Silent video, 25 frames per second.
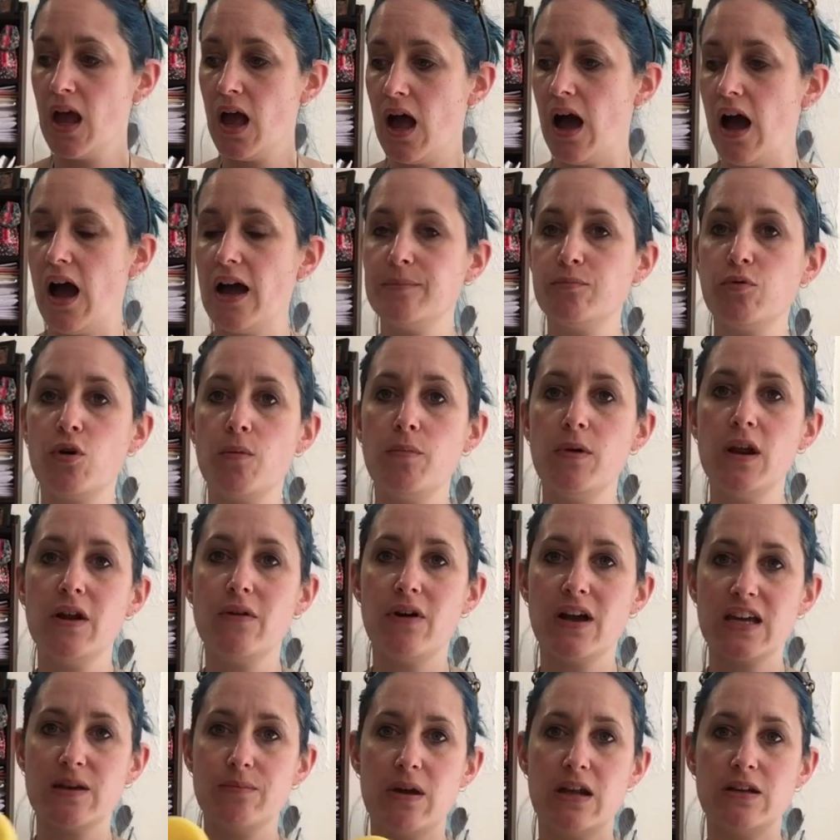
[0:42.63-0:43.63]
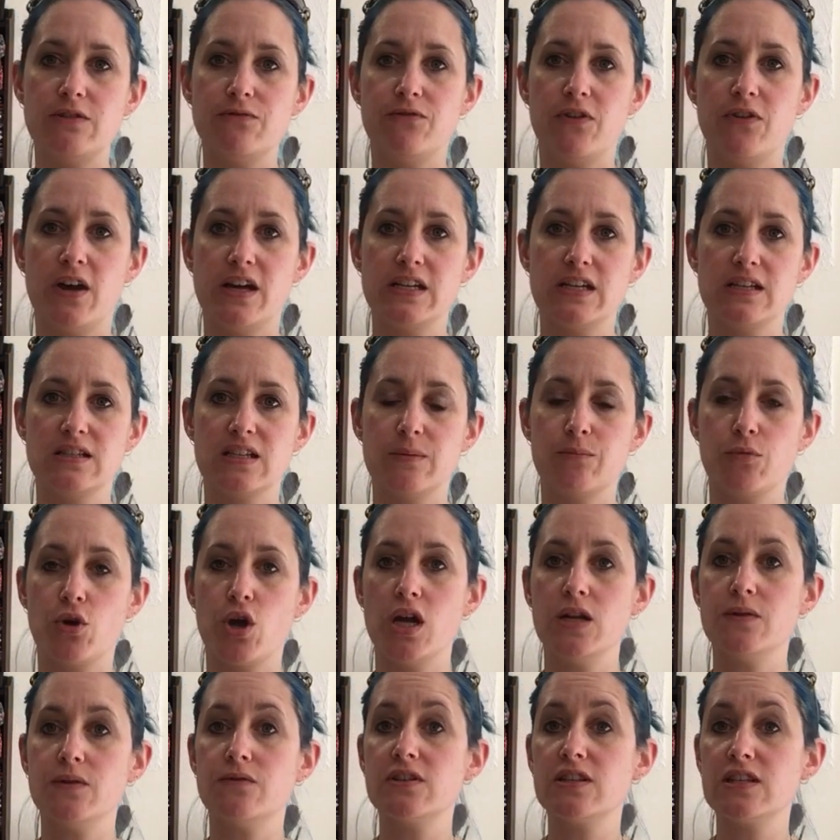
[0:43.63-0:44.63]
I'd probably recommend finding some
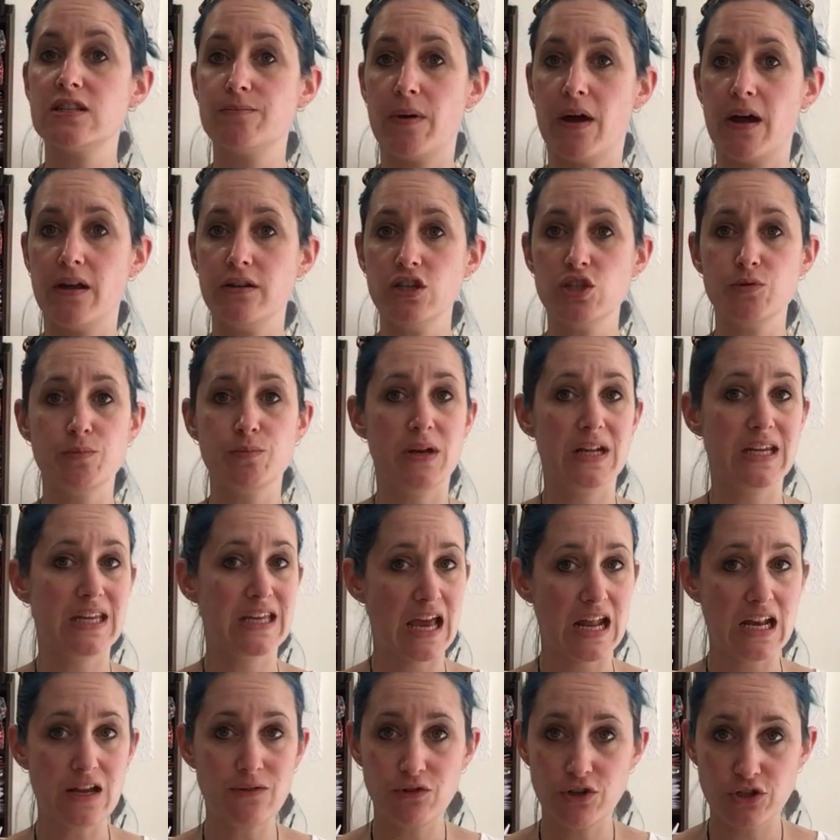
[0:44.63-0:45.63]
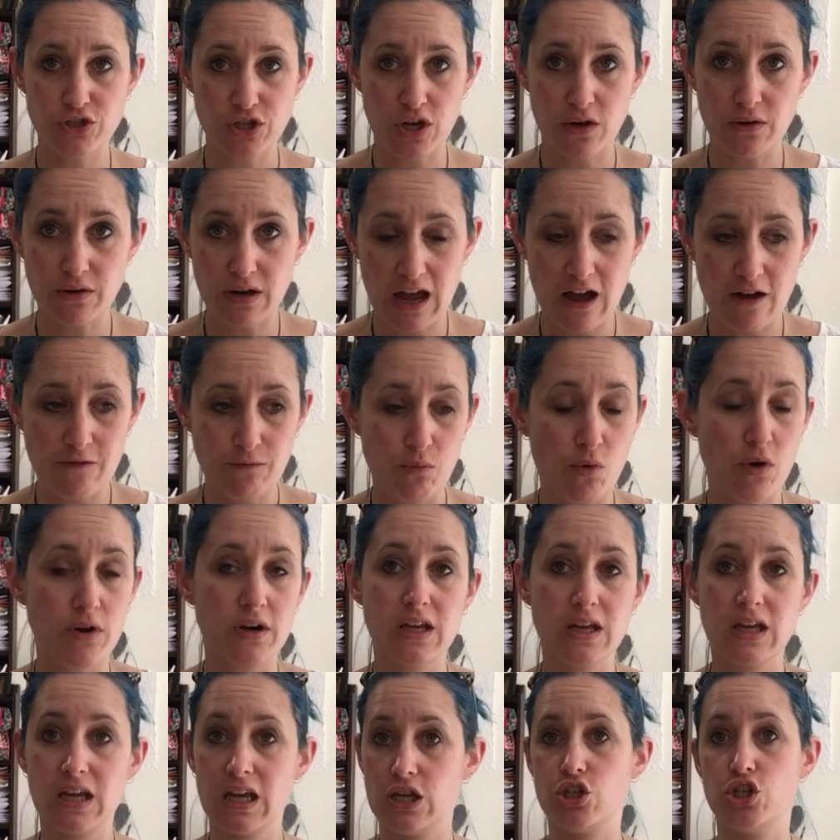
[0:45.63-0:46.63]
kind of sponge, but again, if you don't have one,
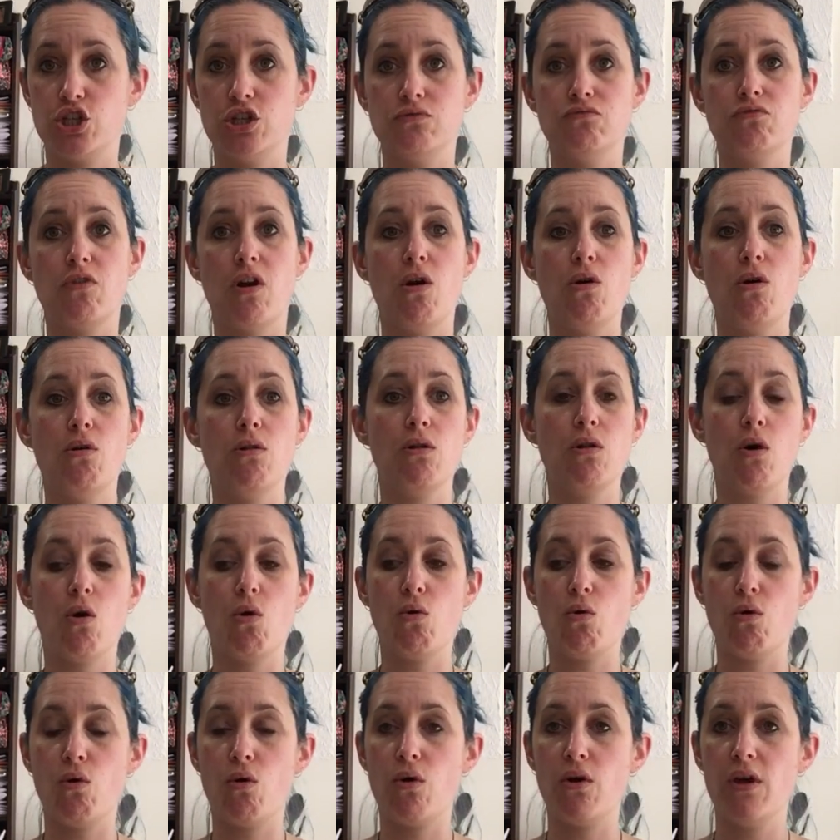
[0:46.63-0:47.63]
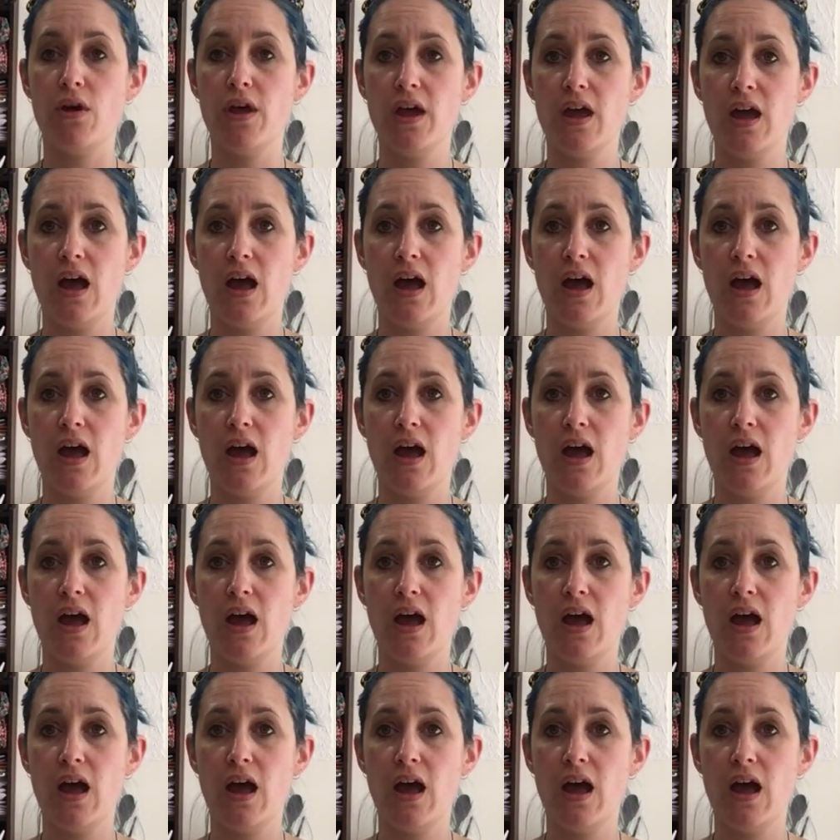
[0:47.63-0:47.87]
kitchen roll or